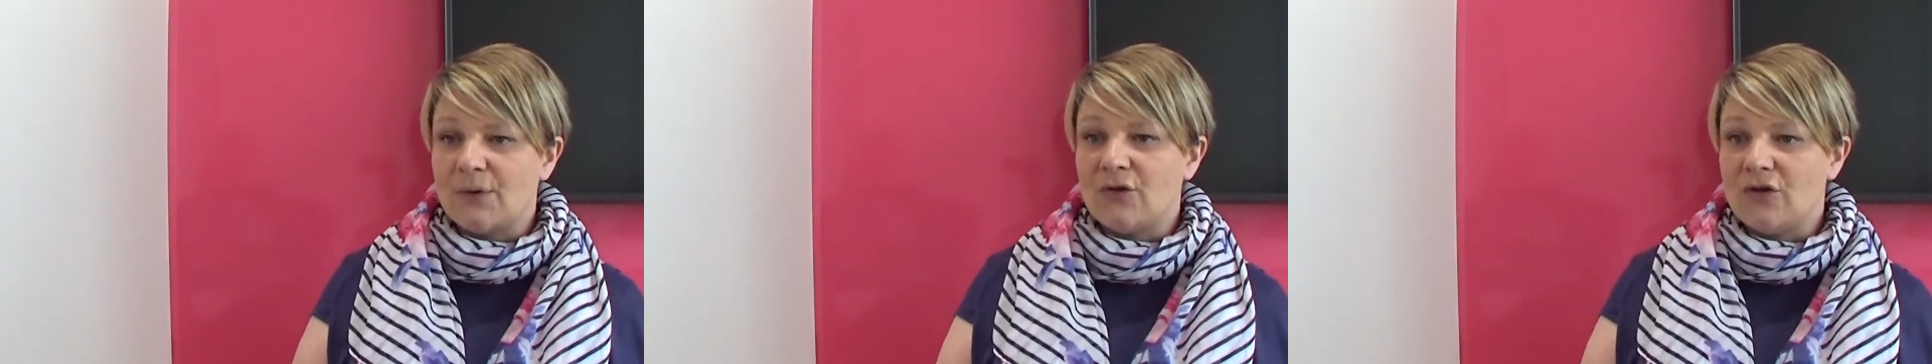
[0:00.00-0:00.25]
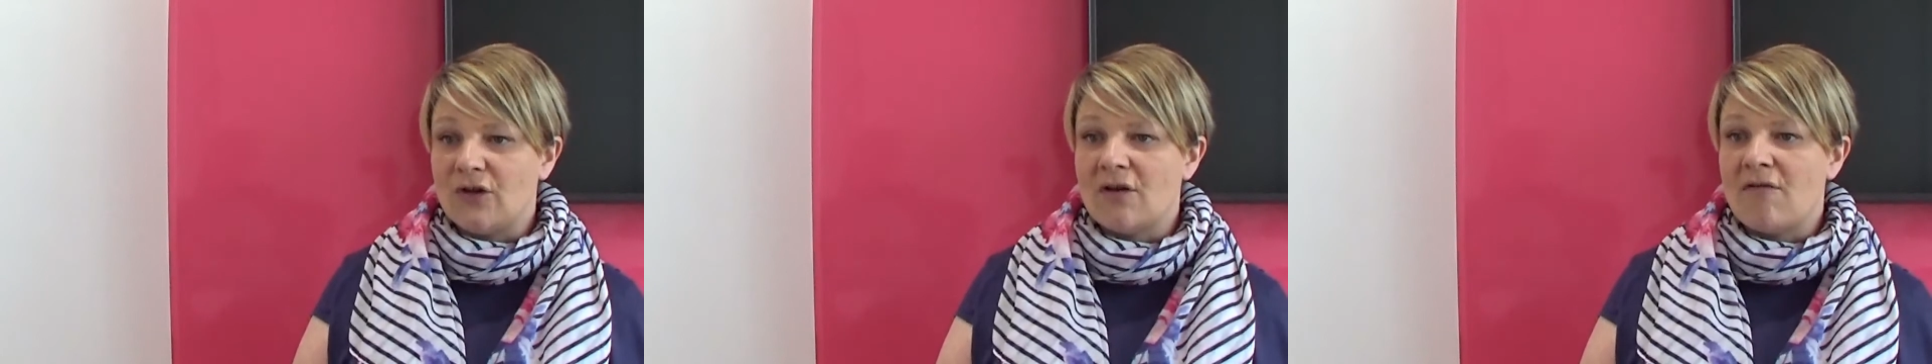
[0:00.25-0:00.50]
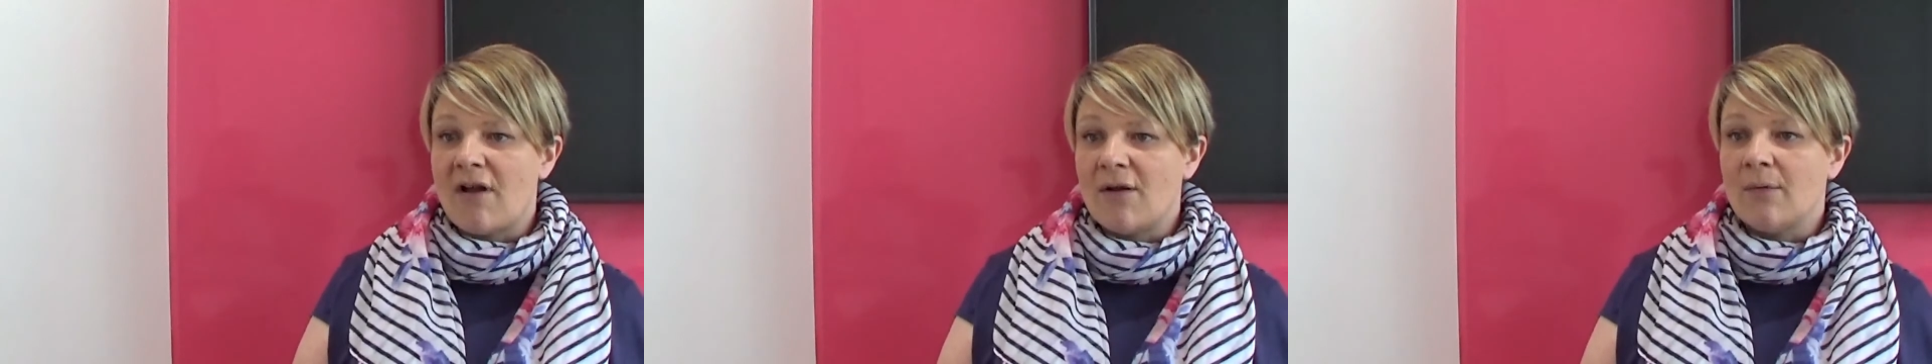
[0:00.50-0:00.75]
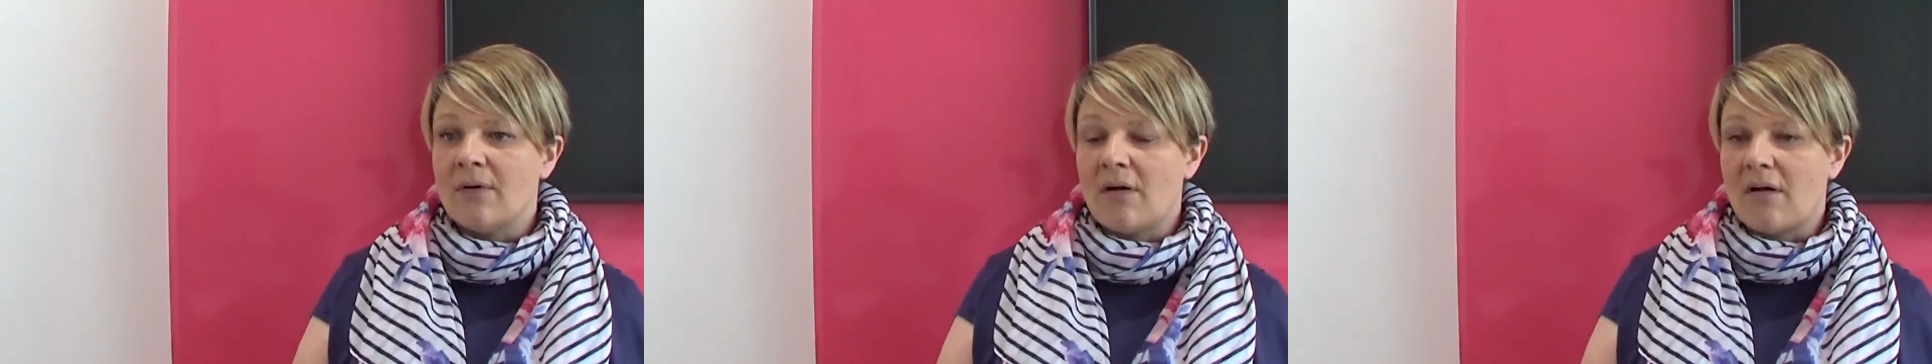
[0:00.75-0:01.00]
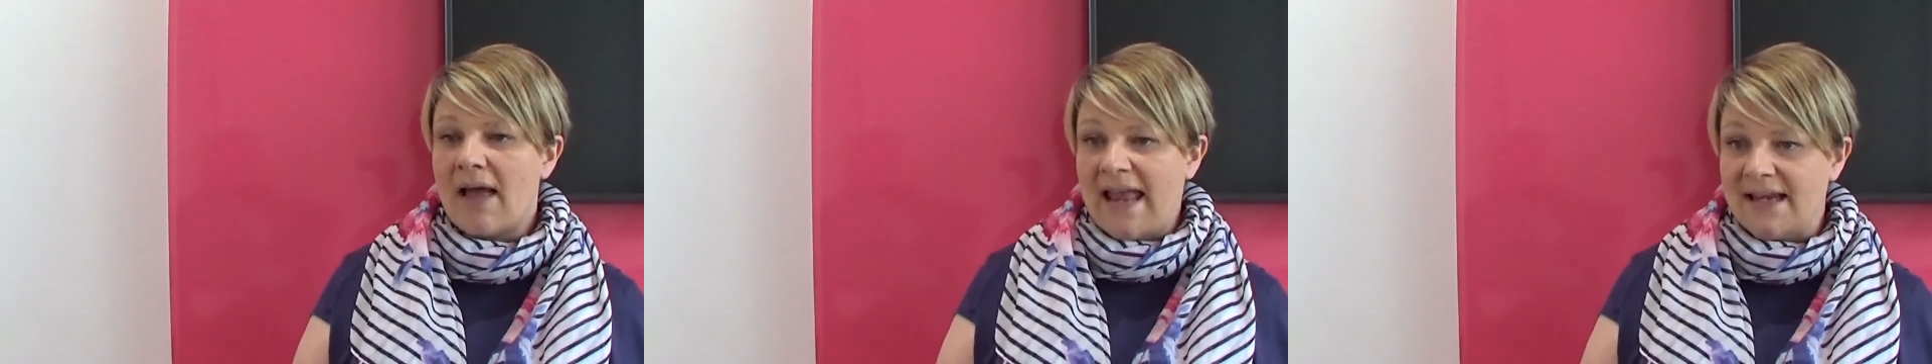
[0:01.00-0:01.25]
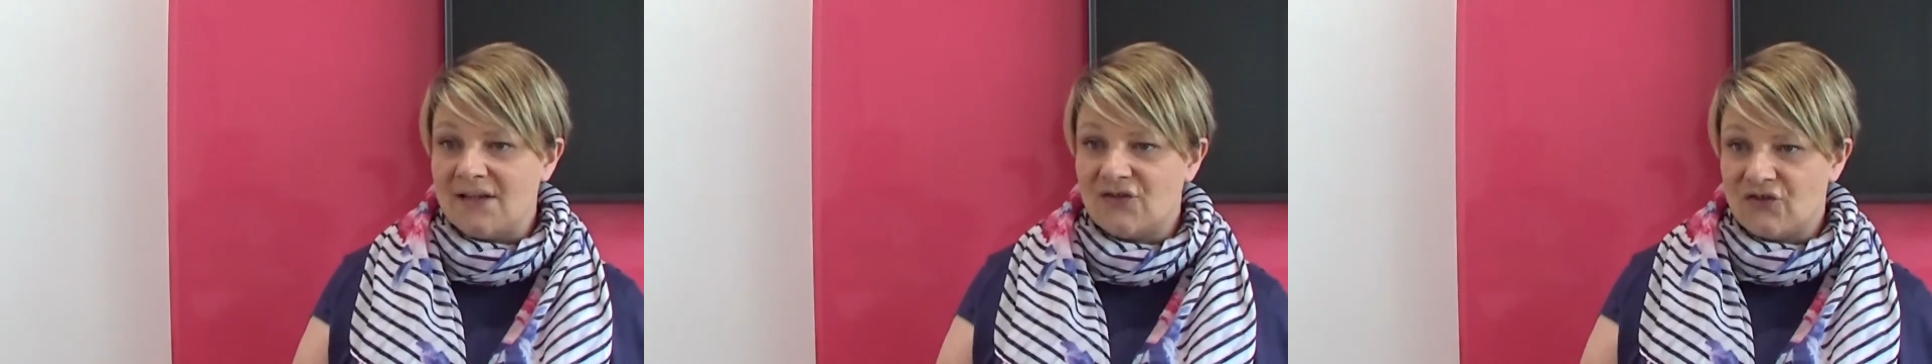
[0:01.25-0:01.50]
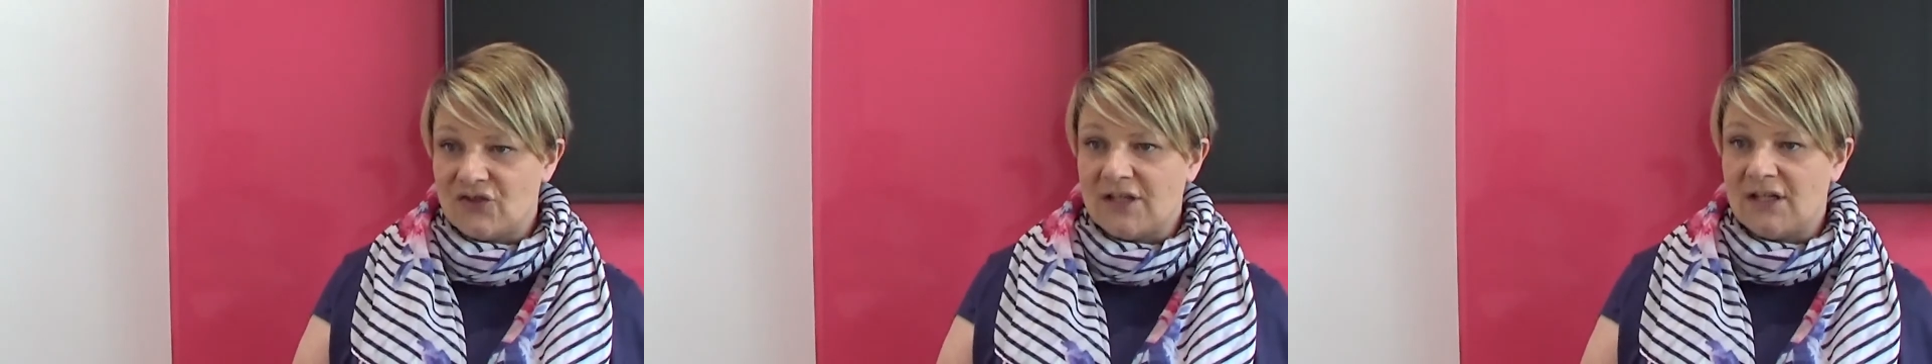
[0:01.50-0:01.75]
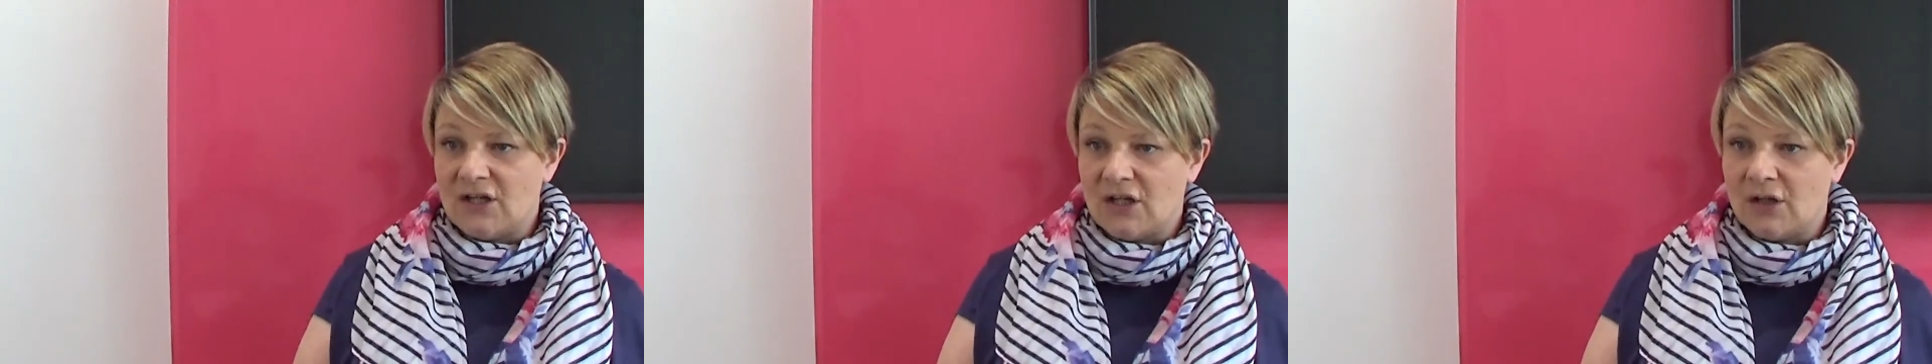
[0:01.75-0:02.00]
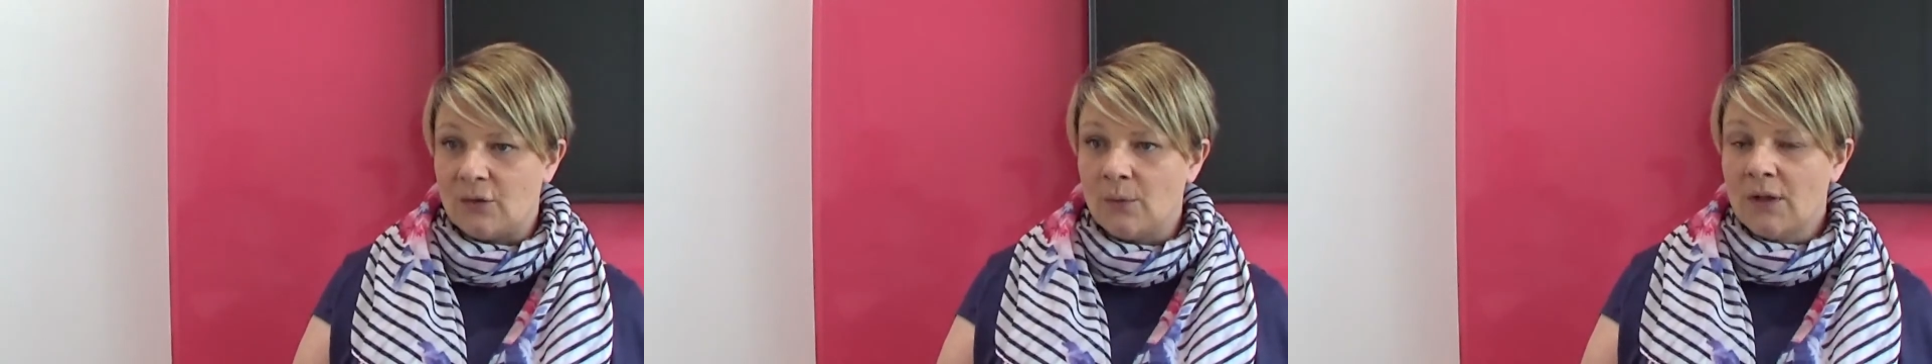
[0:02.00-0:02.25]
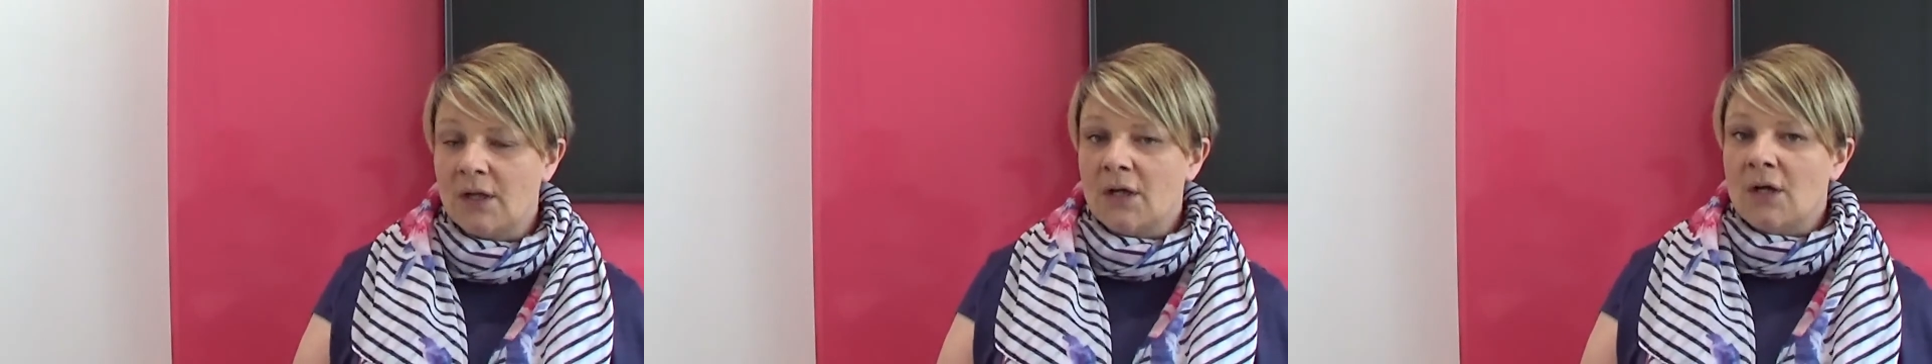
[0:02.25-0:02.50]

a neuro HDU,